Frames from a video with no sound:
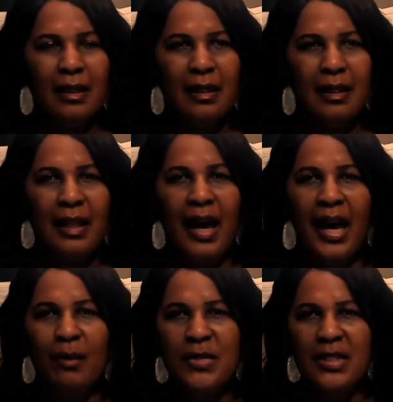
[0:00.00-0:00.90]
Now
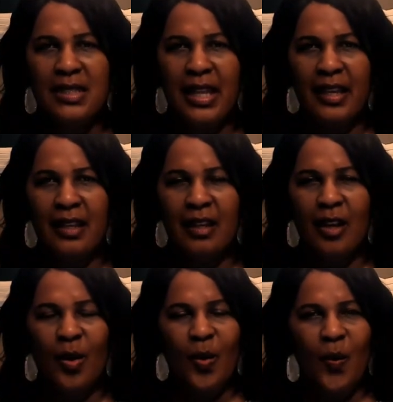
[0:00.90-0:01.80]
I'm just like,
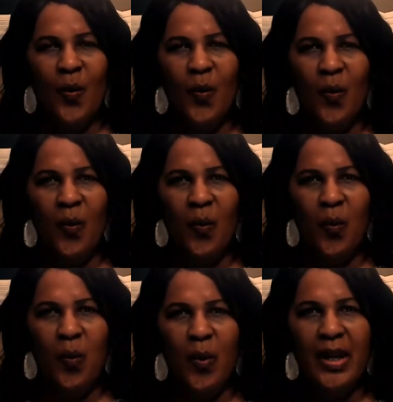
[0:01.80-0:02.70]

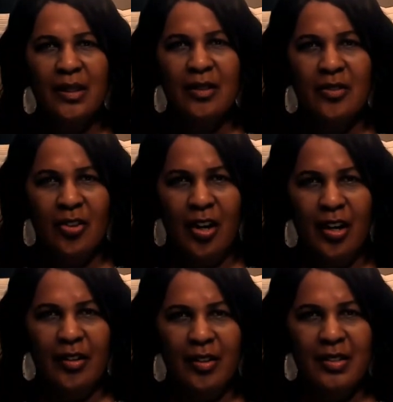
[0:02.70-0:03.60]
what
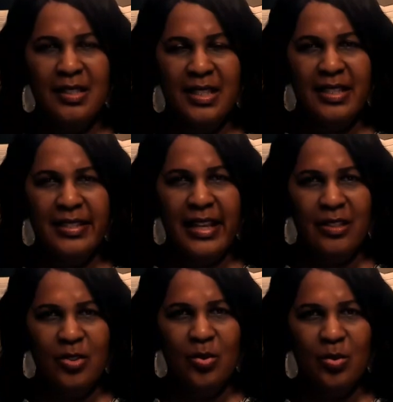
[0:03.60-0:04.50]
daughter says that
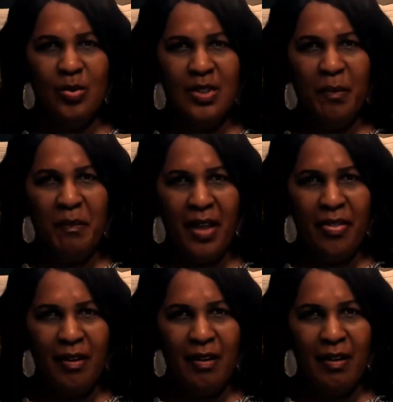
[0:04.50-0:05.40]
to the mother?